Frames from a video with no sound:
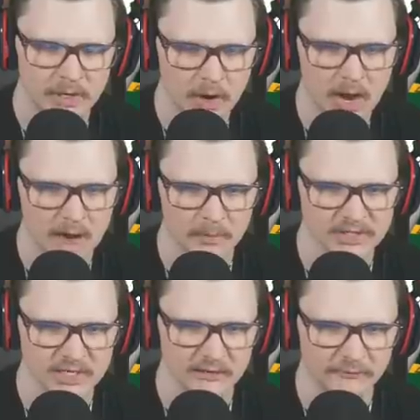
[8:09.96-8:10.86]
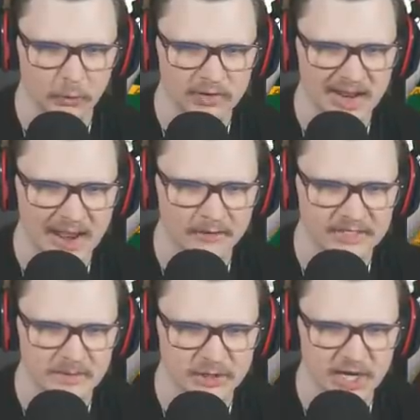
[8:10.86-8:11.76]
you know what? I'm risking it. Full count.
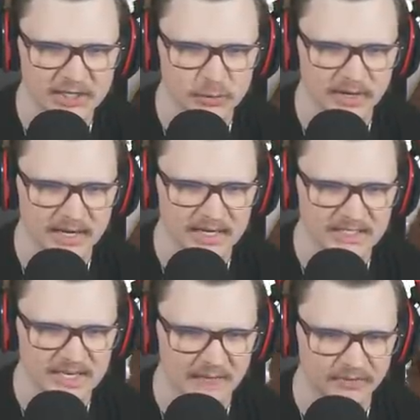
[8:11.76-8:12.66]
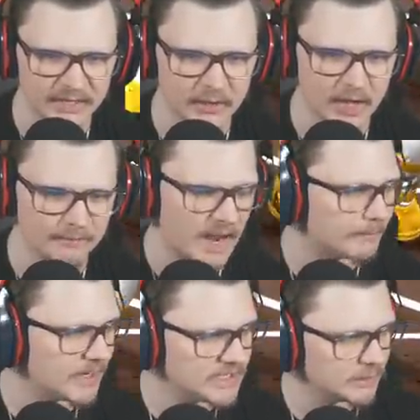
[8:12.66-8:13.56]
He's been check swinging. He's definitely geared up. Yep,
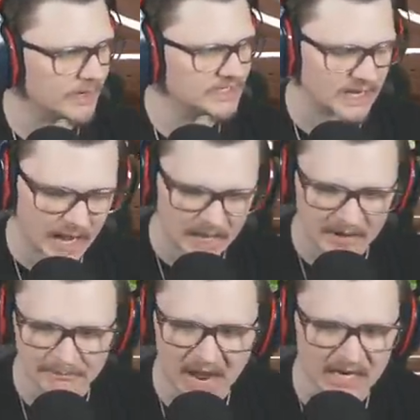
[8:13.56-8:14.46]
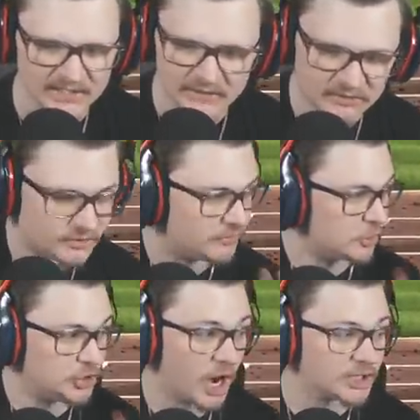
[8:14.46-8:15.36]
yeah, easy reads. Get out of my box. You,
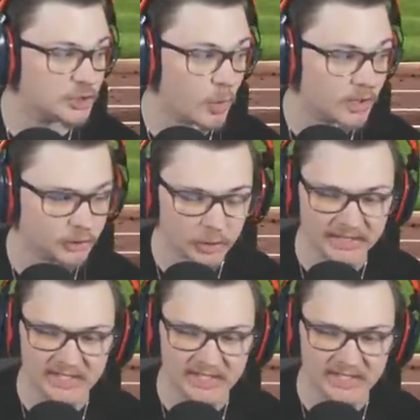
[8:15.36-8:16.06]
you check swung three